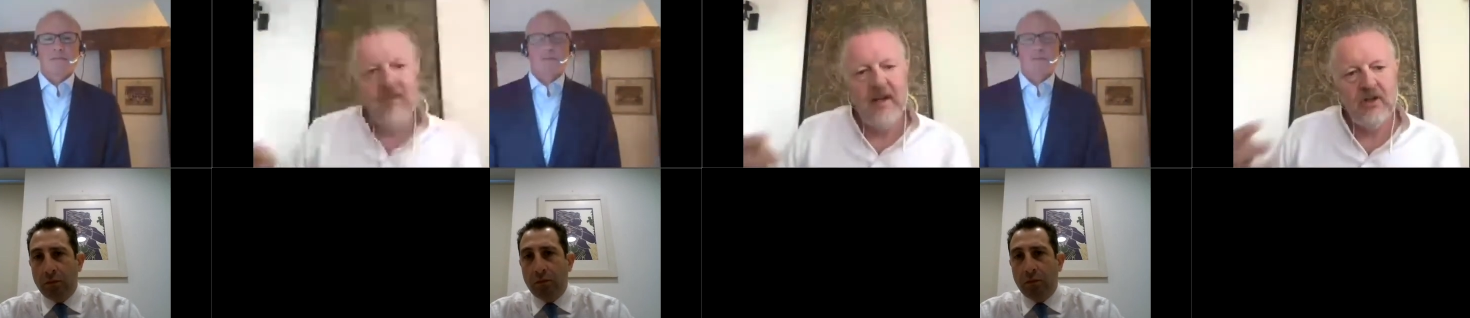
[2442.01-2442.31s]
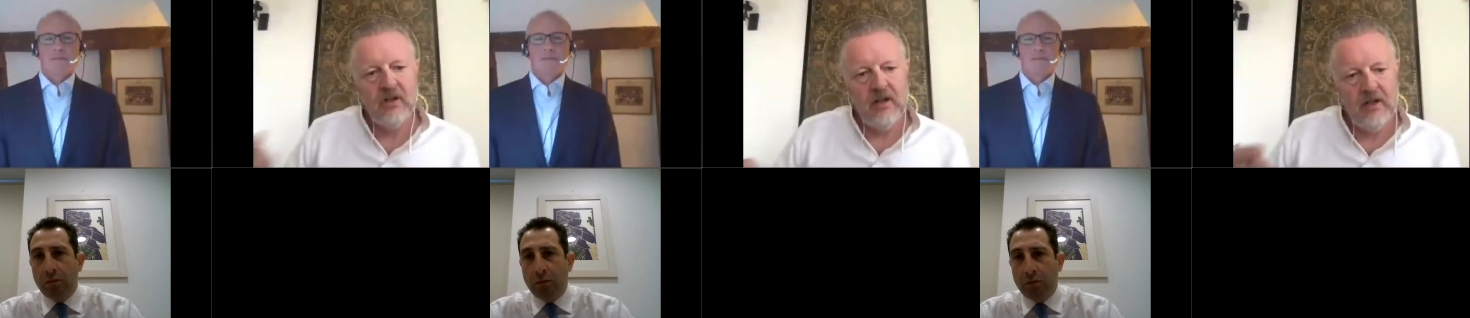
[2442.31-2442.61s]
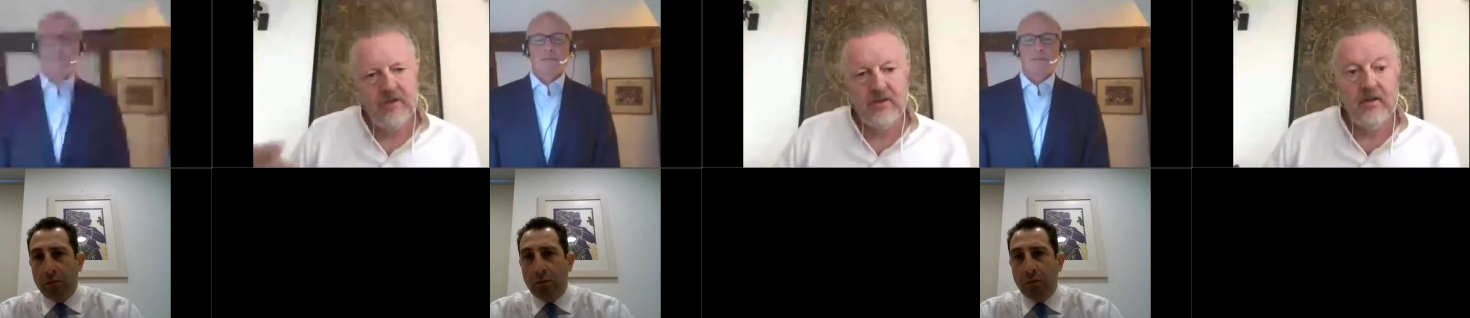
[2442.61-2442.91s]
Speaker 1: of major
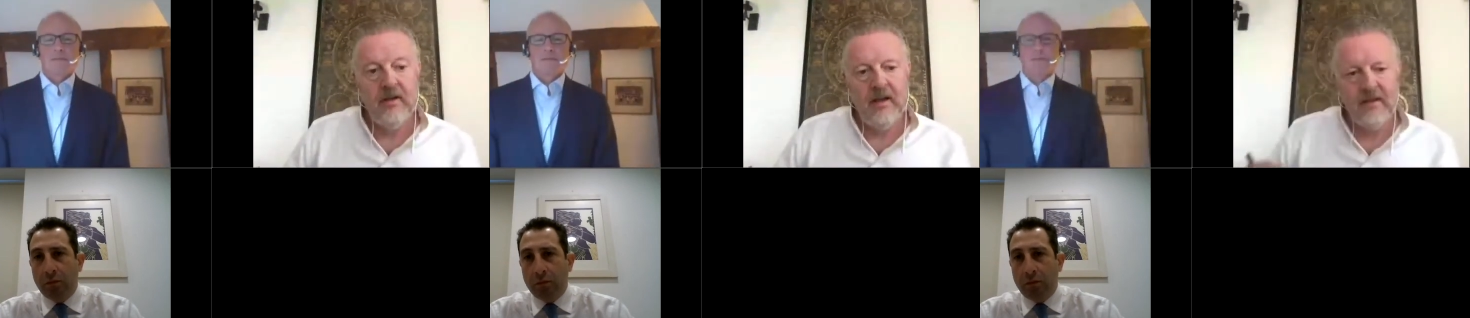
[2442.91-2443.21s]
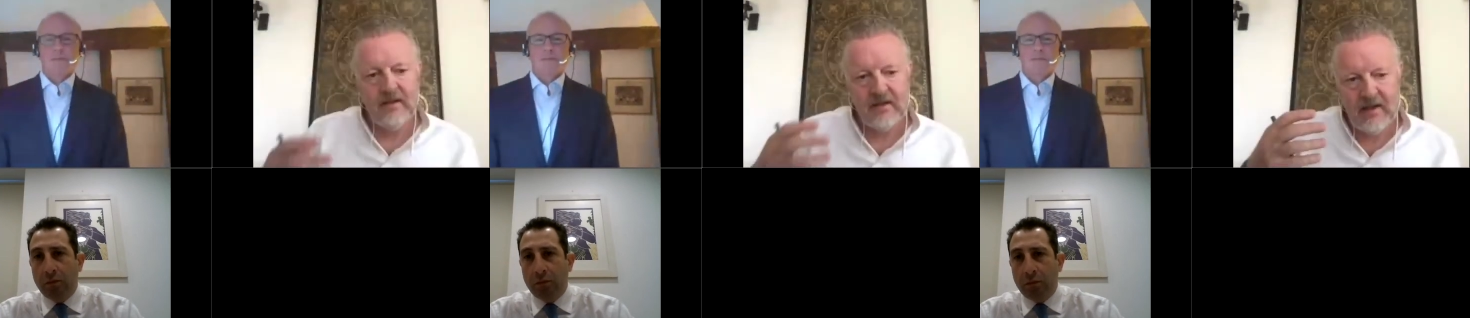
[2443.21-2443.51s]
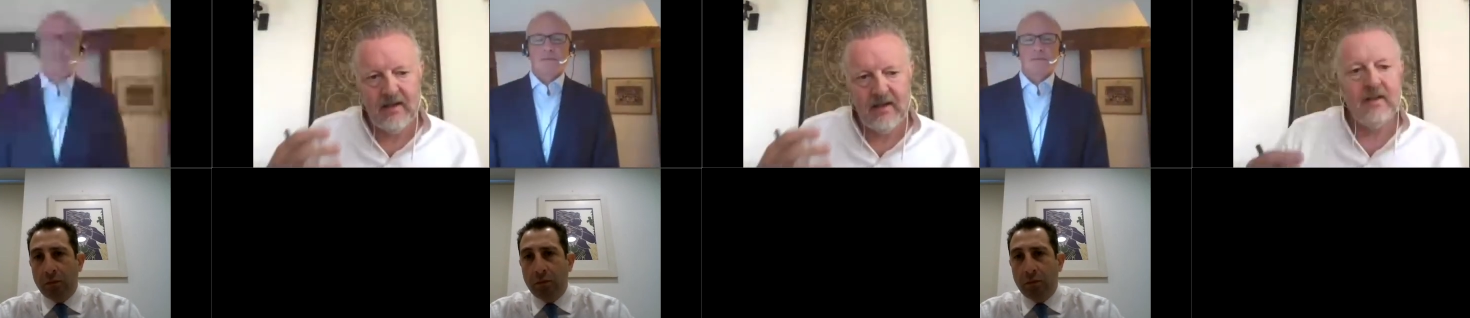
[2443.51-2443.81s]
countries, do they
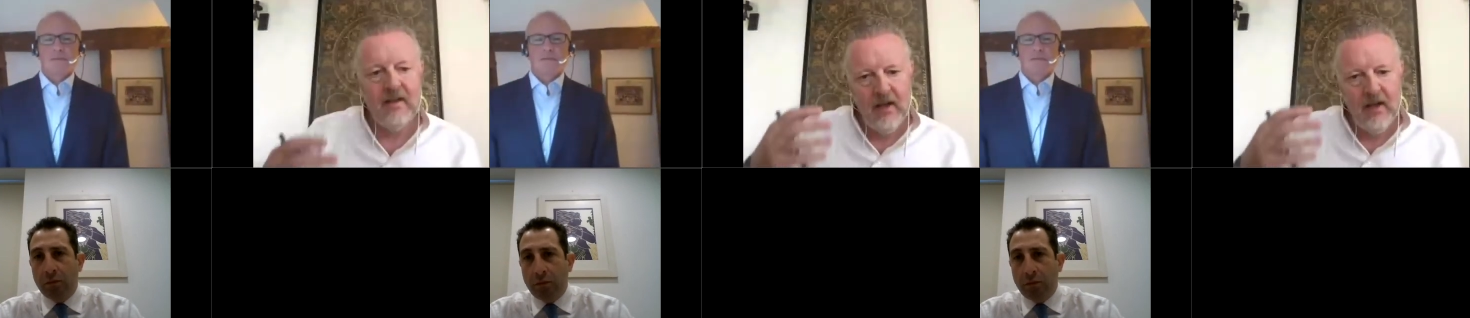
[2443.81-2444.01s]
understand